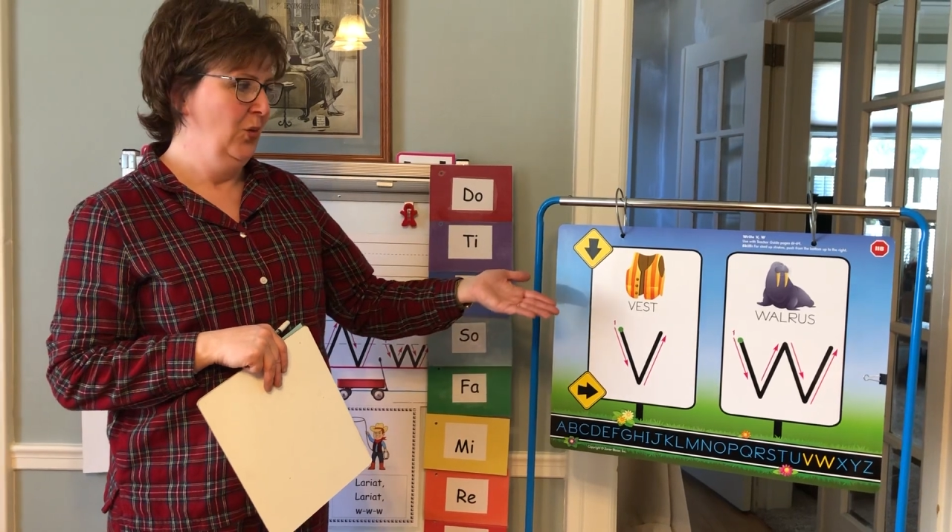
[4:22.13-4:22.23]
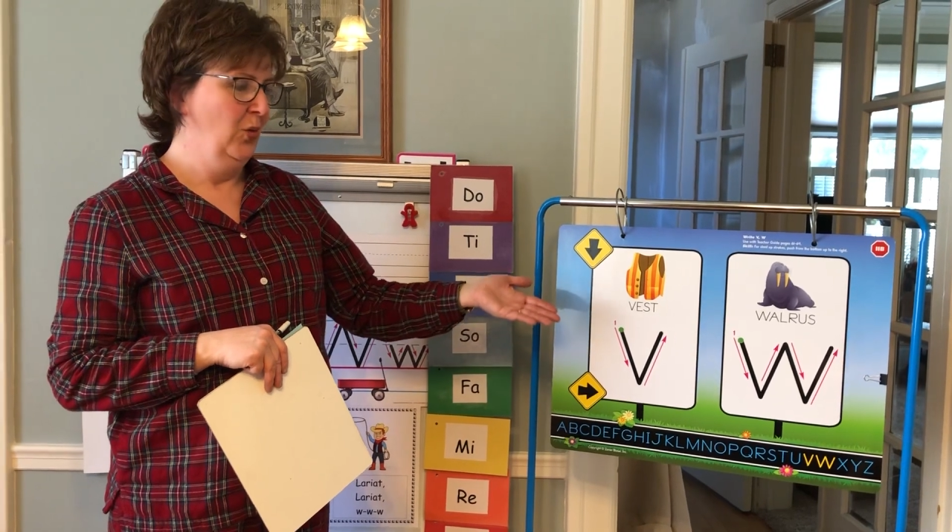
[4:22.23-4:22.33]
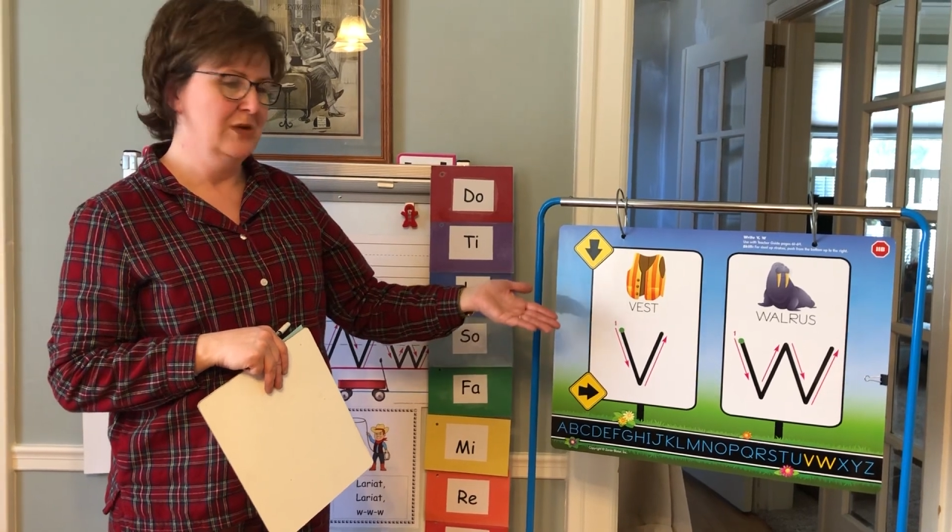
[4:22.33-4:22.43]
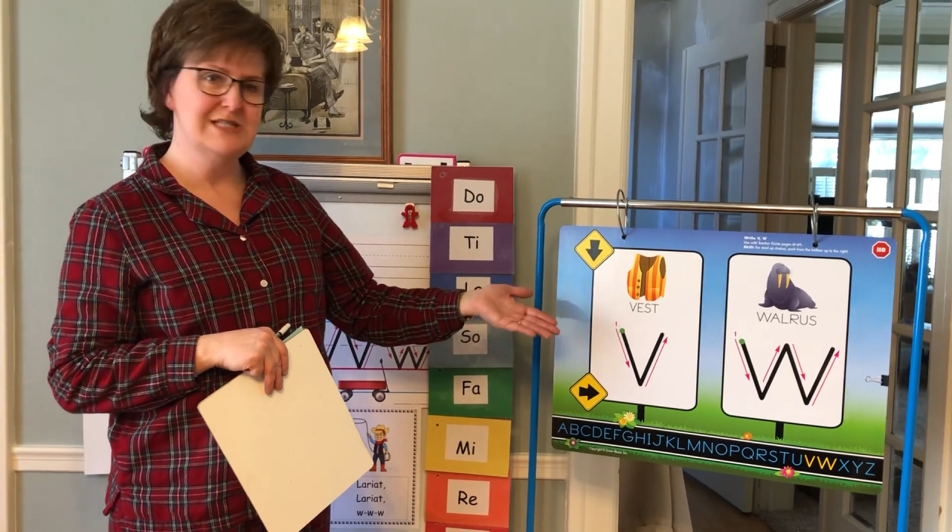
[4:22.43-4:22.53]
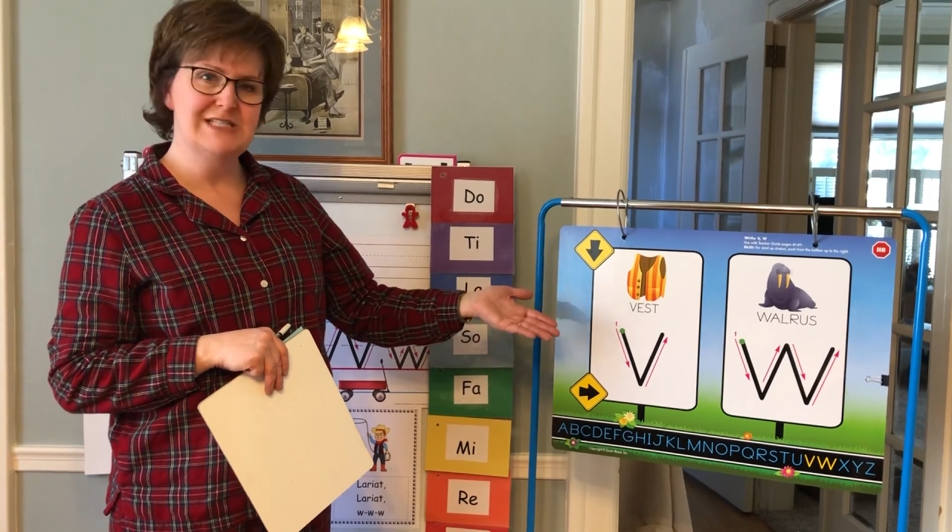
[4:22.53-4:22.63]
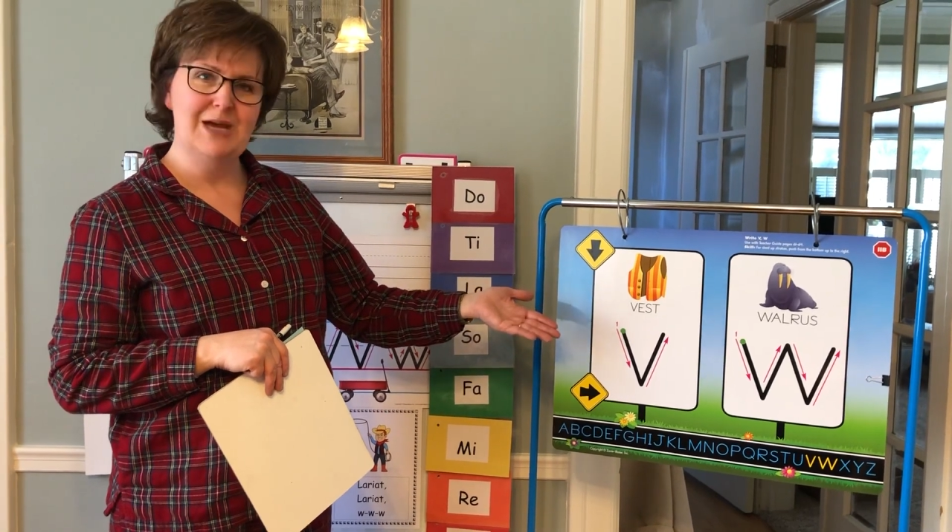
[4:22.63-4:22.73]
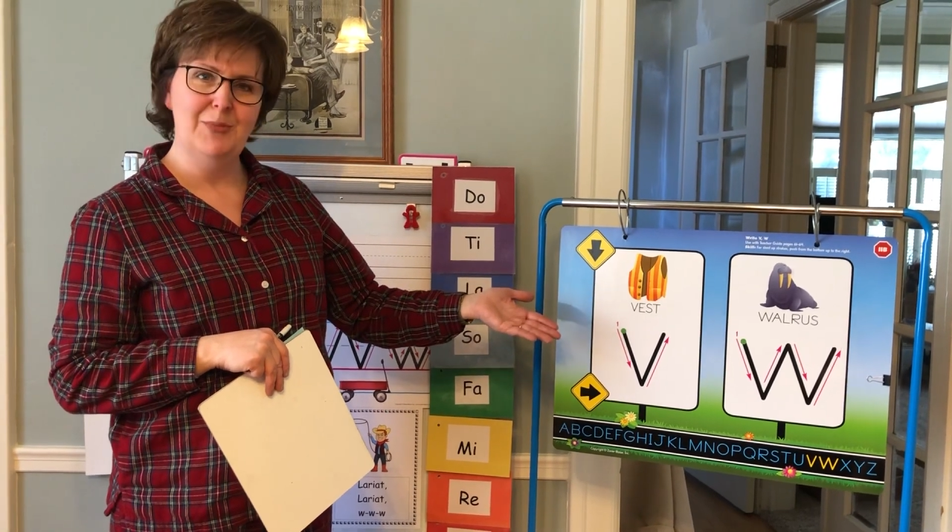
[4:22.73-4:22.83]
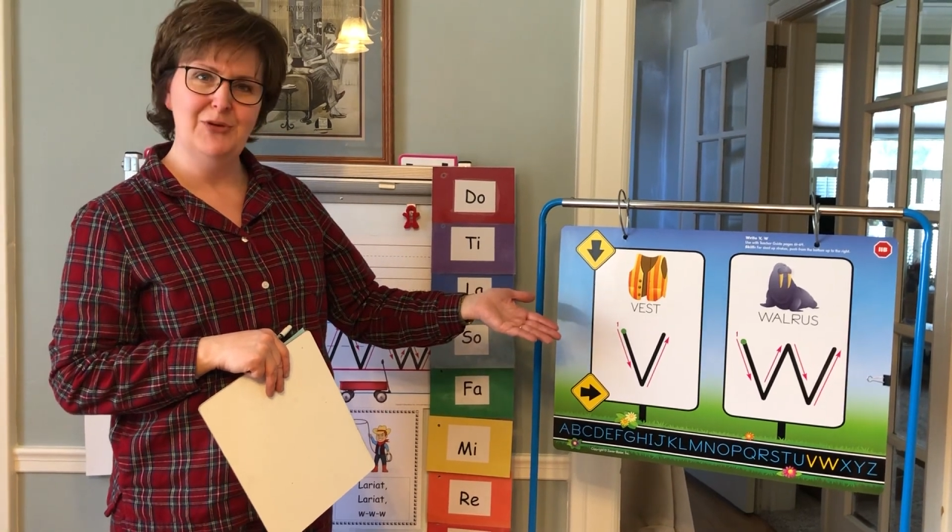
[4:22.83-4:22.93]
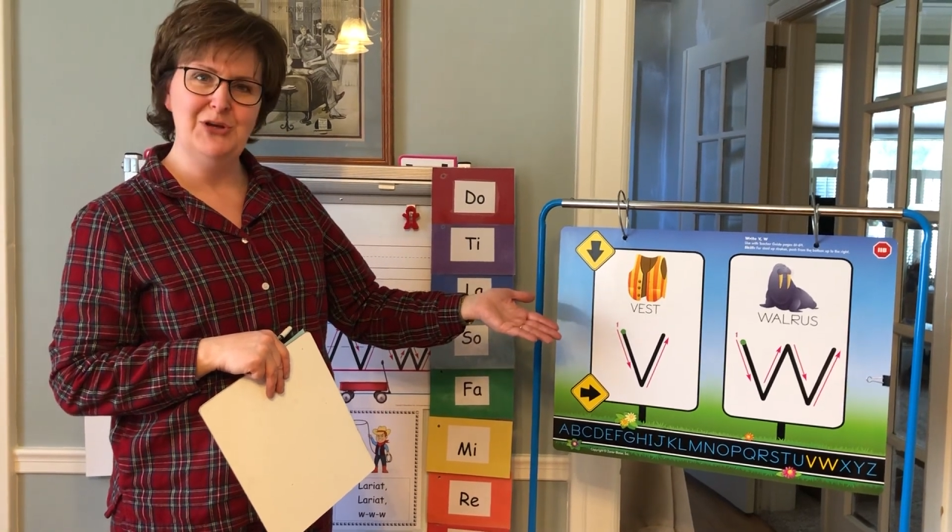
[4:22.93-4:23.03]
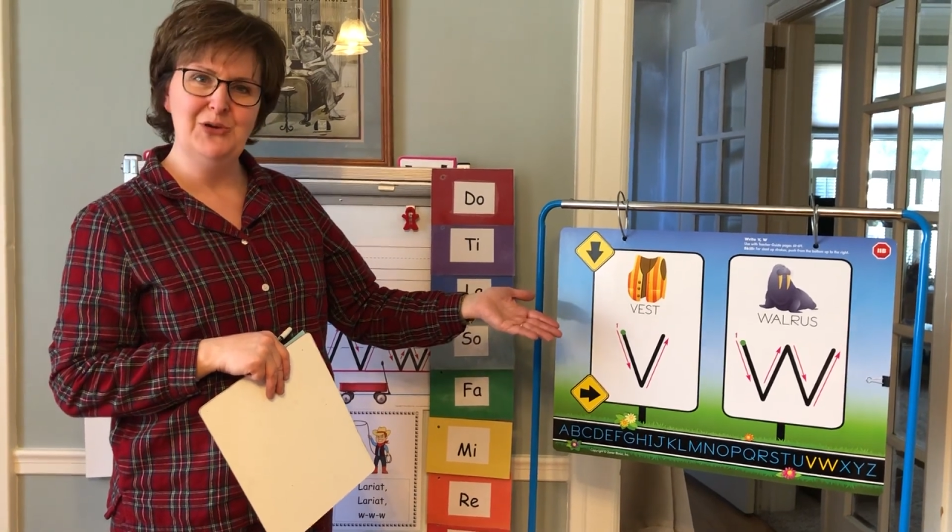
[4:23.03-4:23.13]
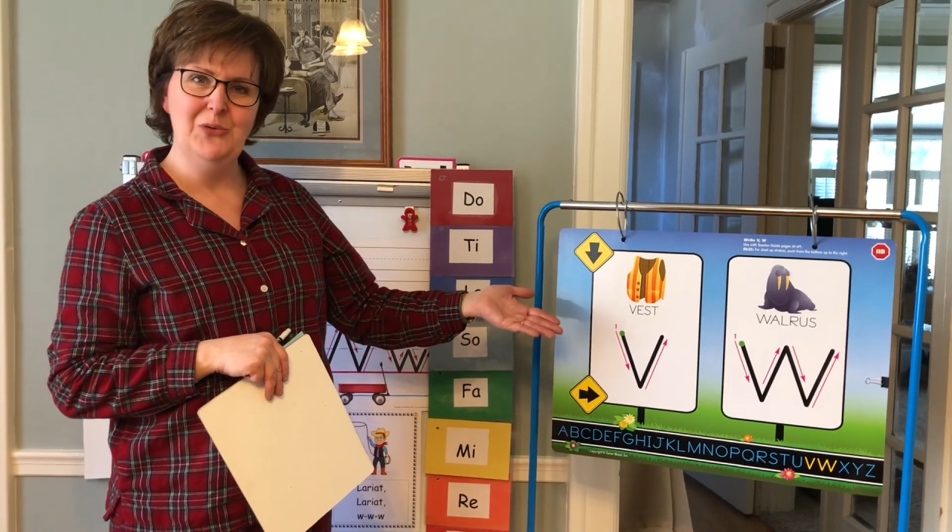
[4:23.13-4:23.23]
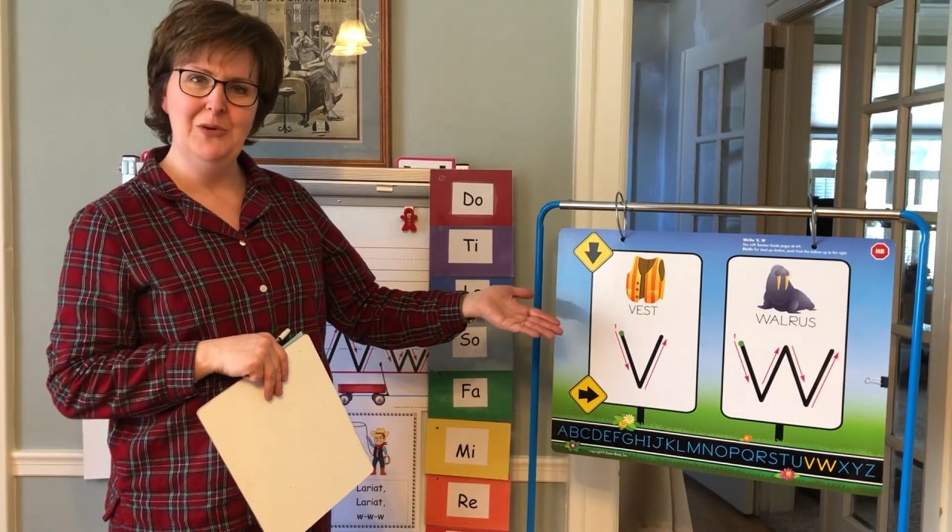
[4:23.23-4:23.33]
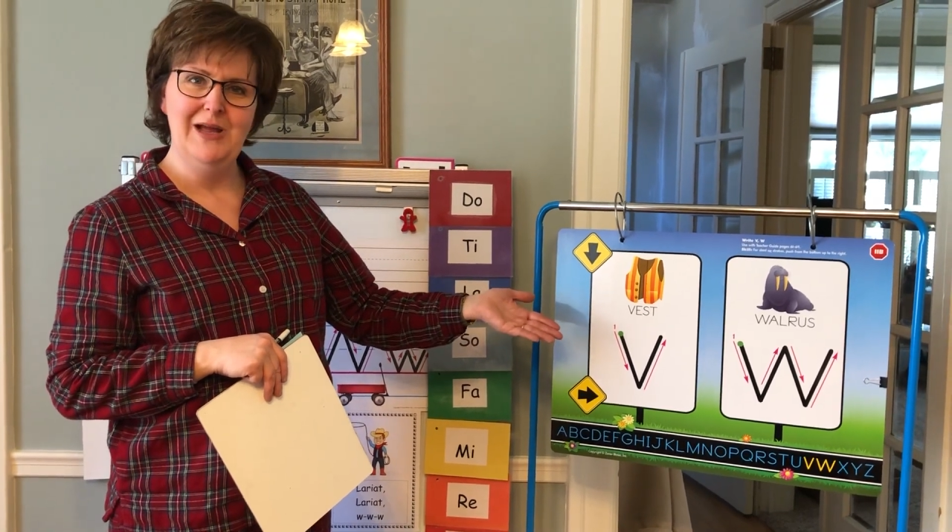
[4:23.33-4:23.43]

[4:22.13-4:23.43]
was W